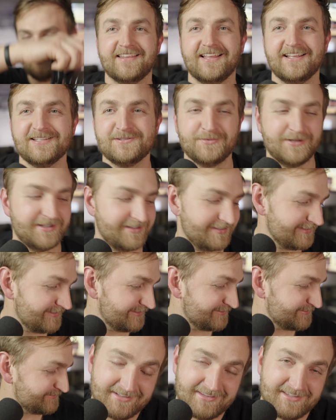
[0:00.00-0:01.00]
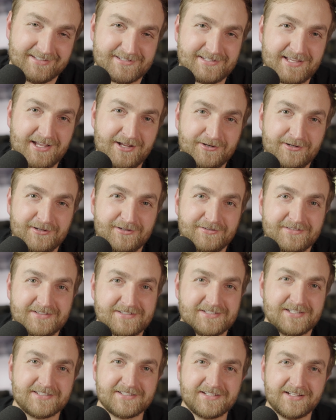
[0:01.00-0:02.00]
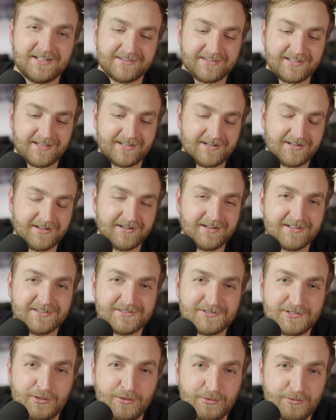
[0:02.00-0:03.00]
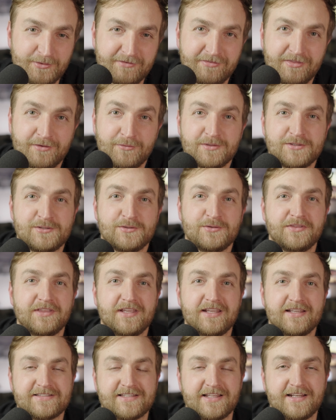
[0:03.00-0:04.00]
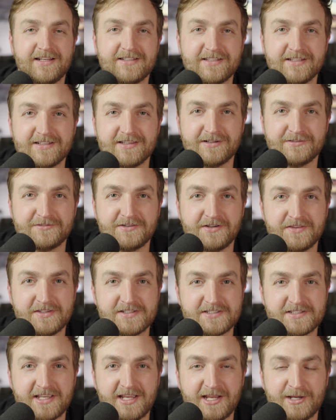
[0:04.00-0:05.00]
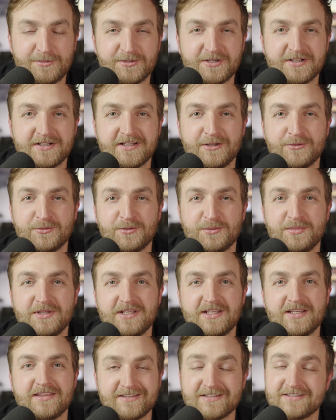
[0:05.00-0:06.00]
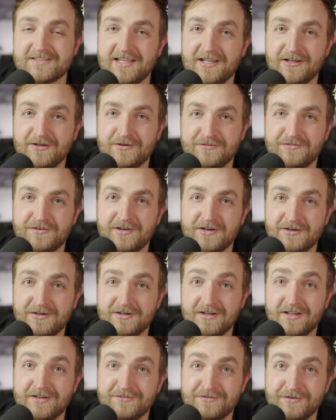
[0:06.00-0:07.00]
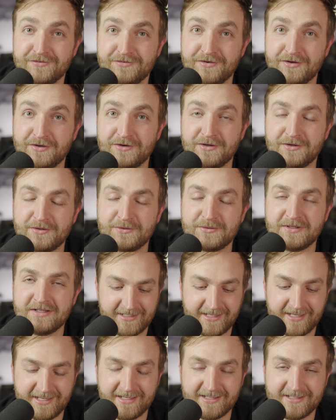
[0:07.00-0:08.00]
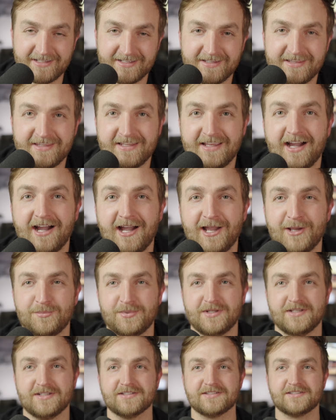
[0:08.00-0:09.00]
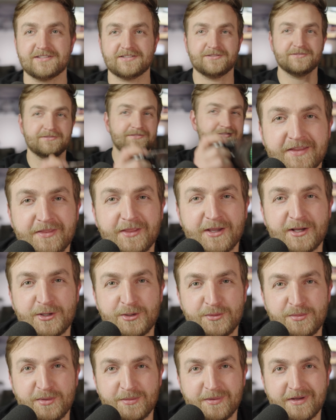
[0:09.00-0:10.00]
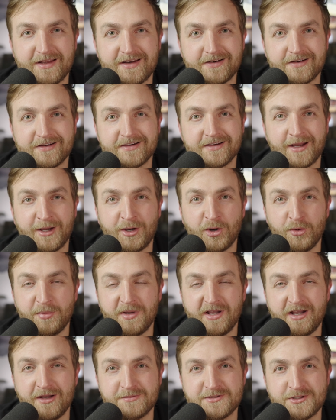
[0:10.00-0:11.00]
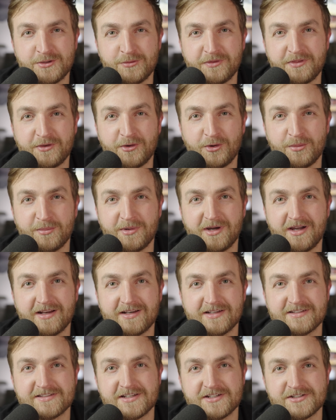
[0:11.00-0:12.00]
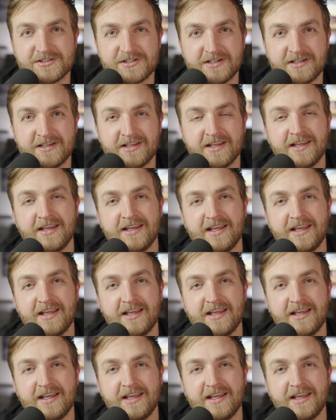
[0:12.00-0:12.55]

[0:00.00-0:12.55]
That's better. The sound of it's just not that hot. So if there were two things that I didn't love on this camera, it would be the sound firing off a photo and the eyepiece. They could be better. I hope it helps you with your buying decision.